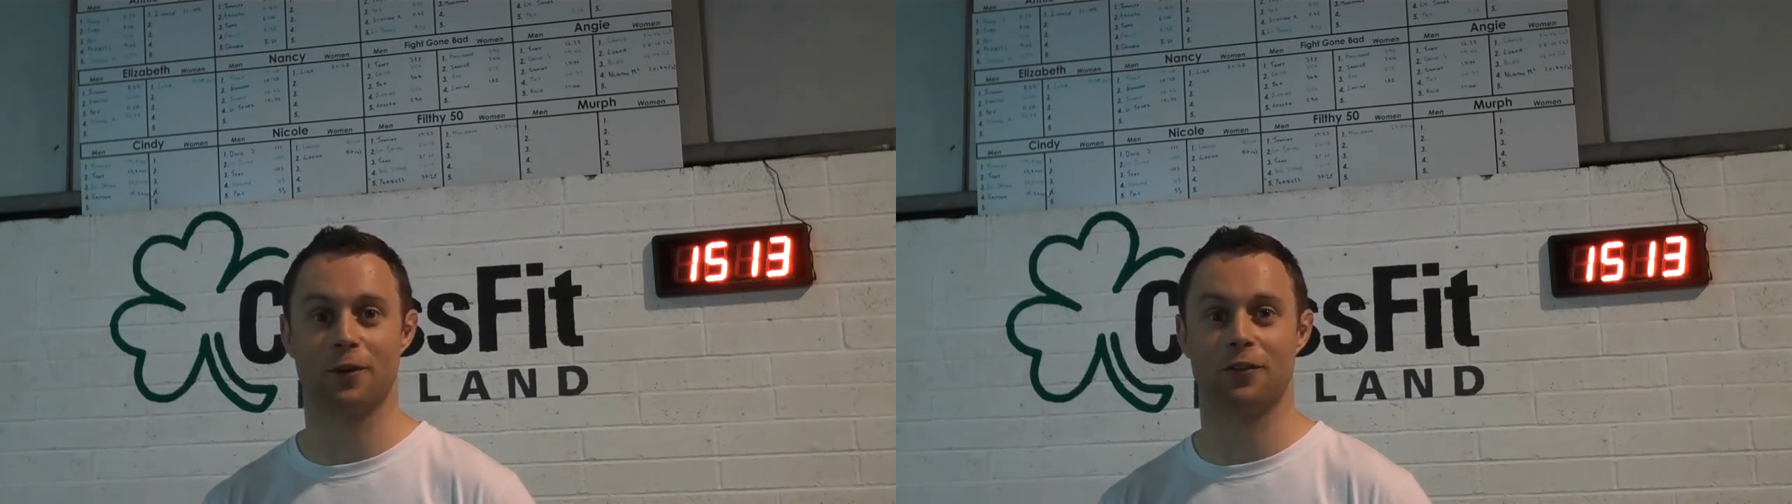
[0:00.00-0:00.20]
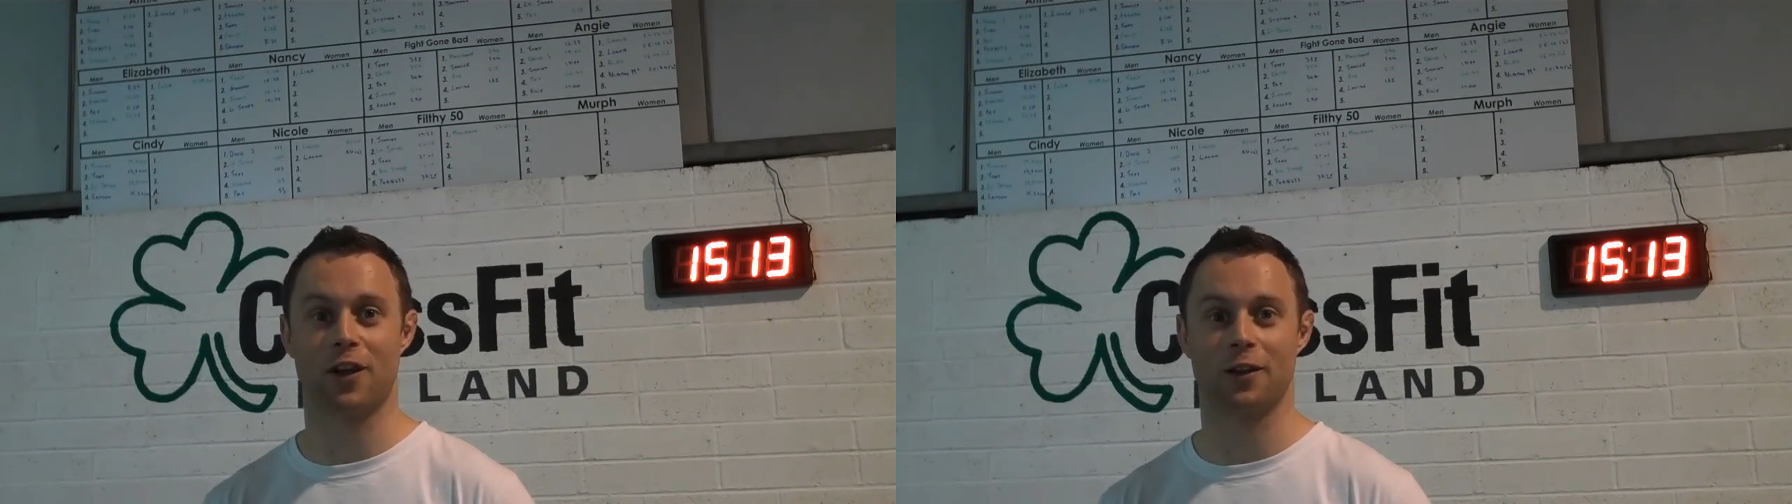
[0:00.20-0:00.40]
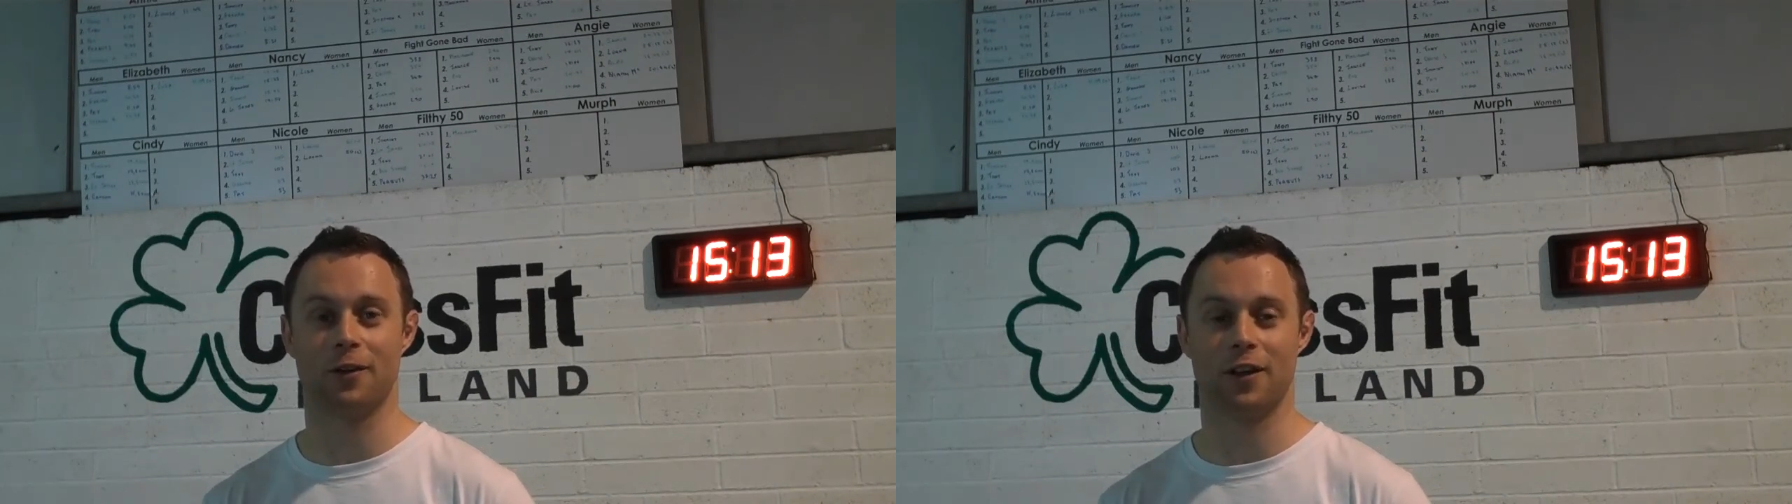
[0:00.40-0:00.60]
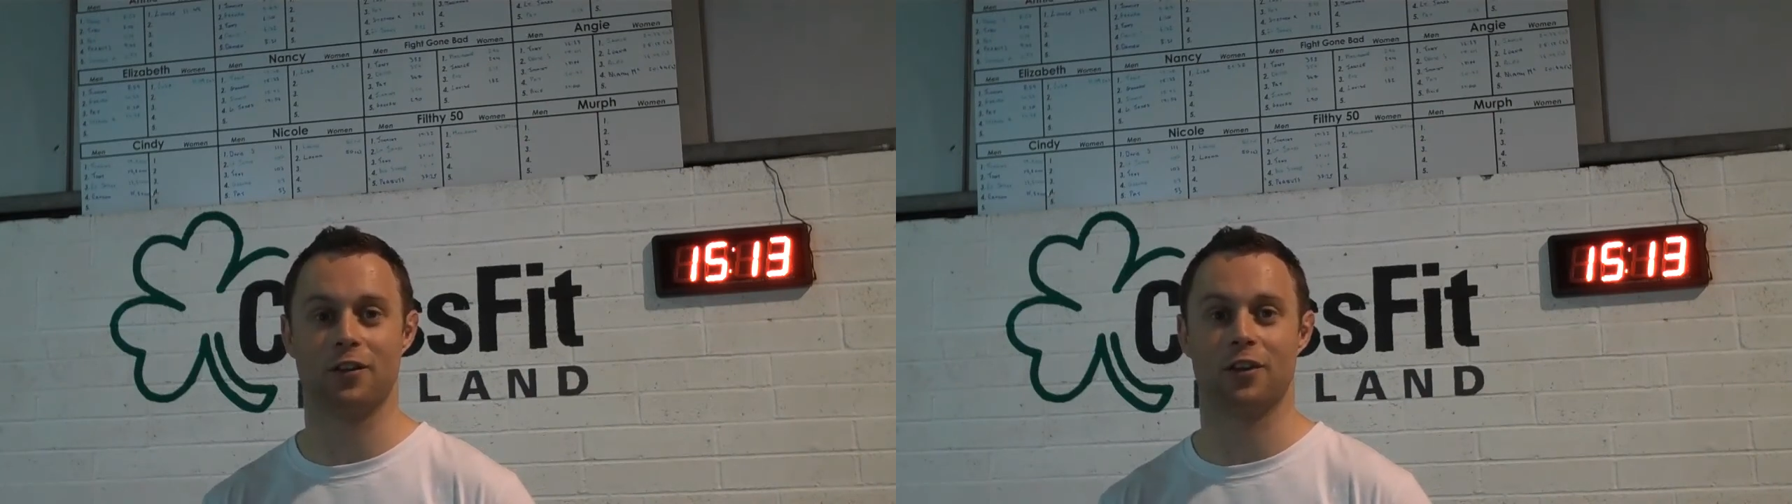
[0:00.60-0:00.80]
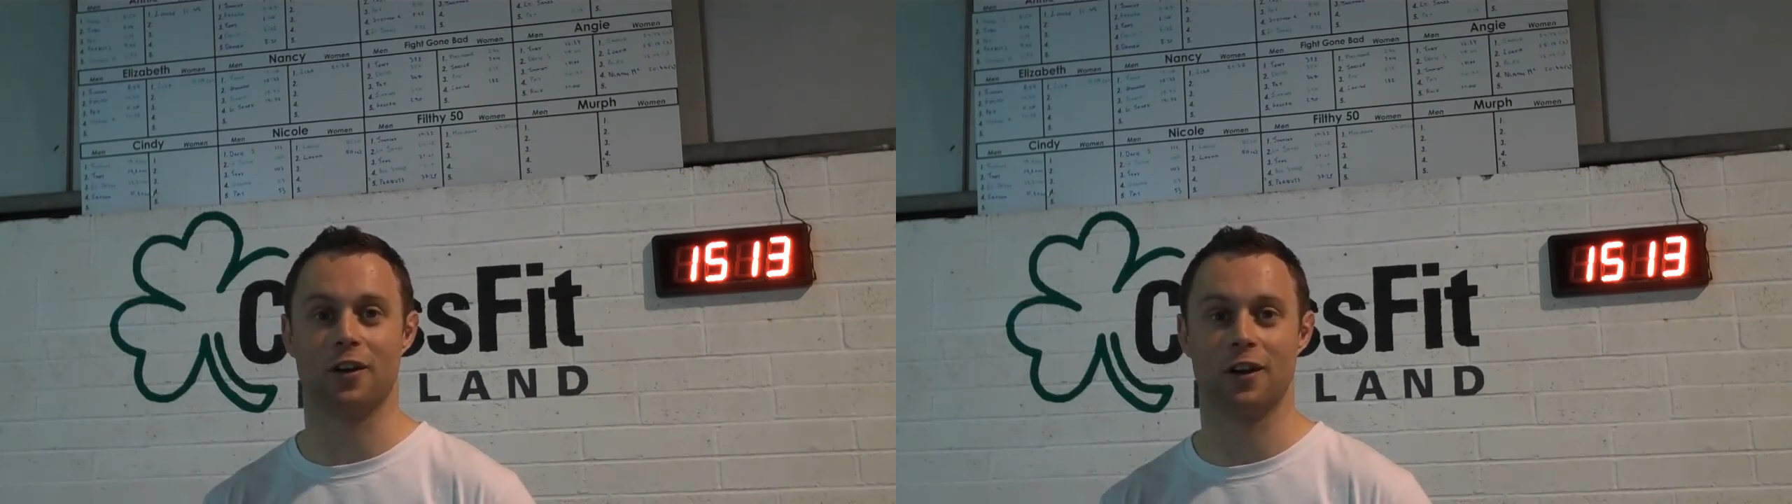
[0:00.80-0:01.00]
of January
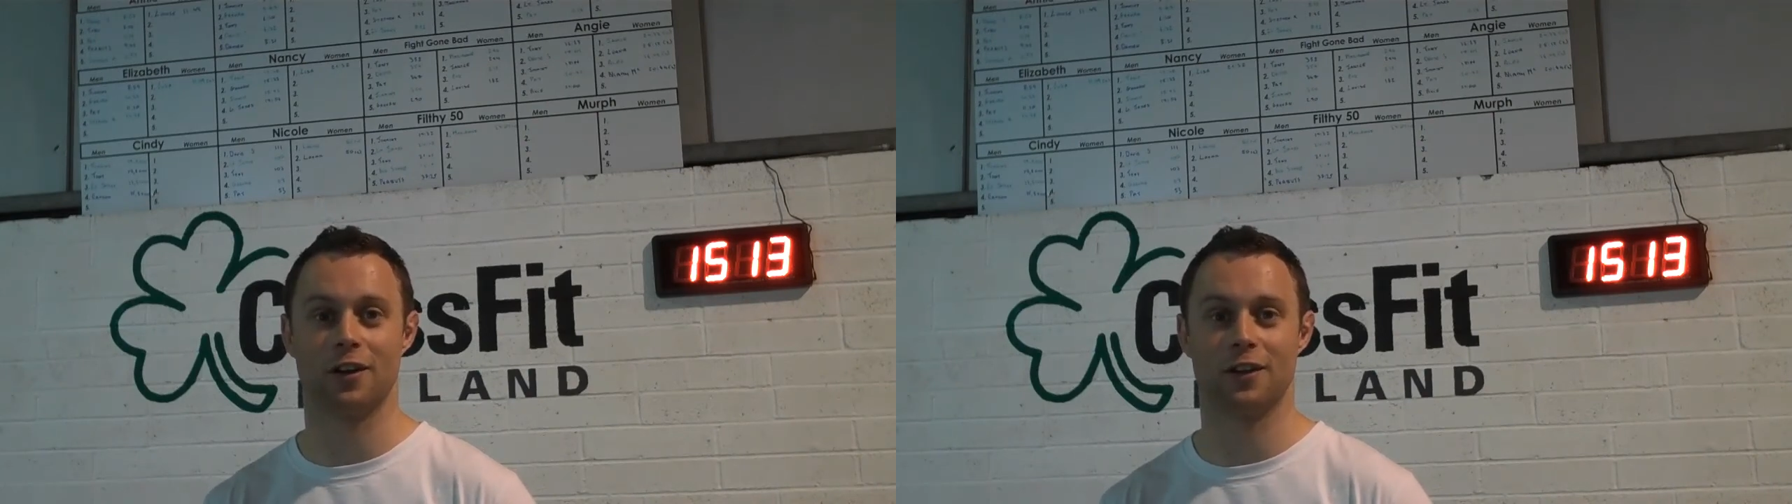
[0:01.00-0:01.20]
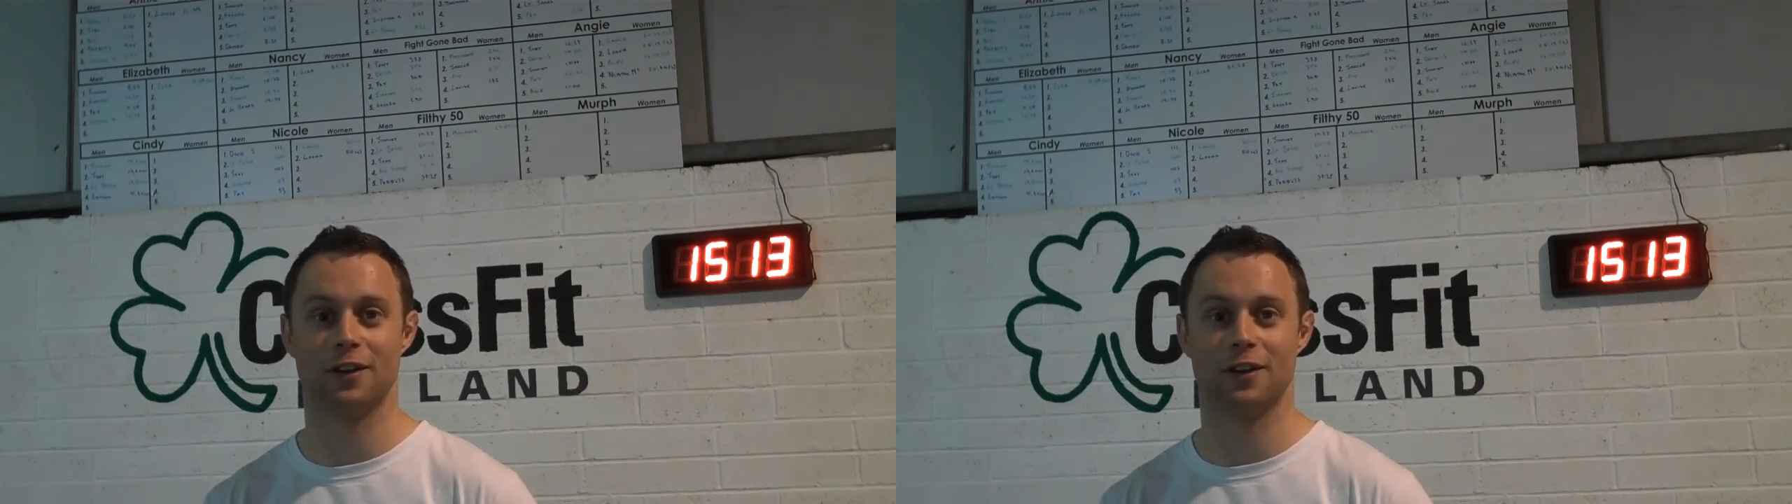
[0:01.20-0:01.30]
this year.